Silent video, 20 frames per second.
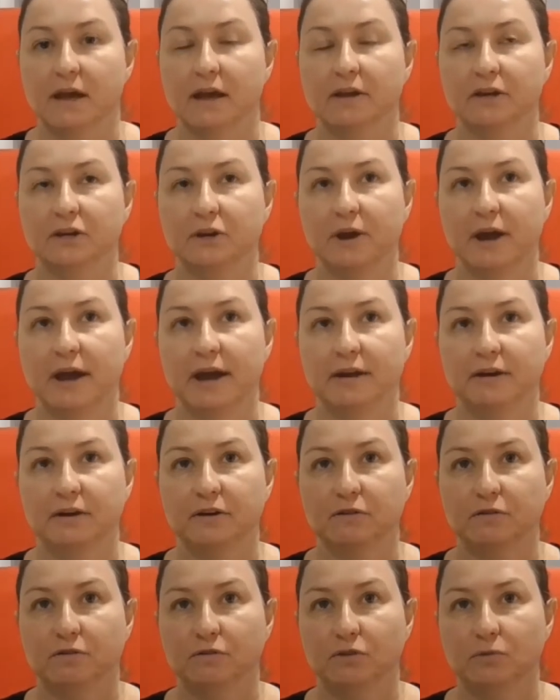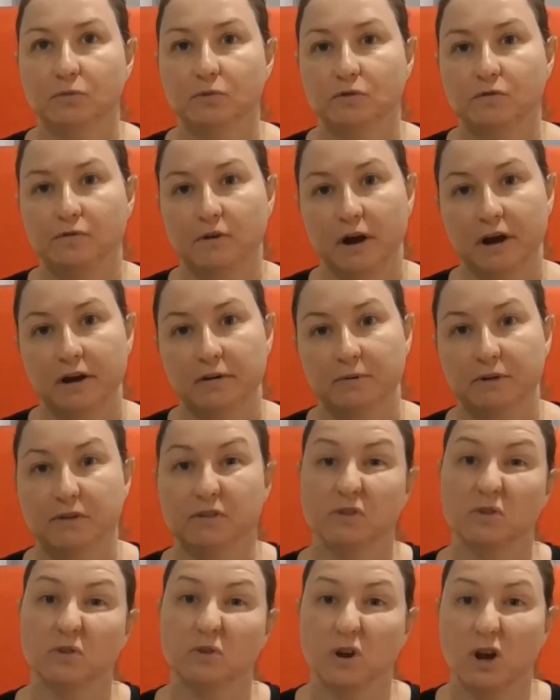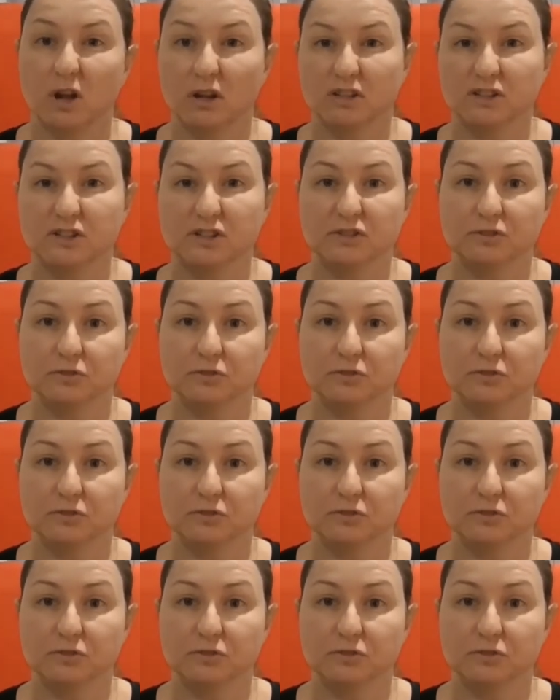and you add in a few more vitamins or collagen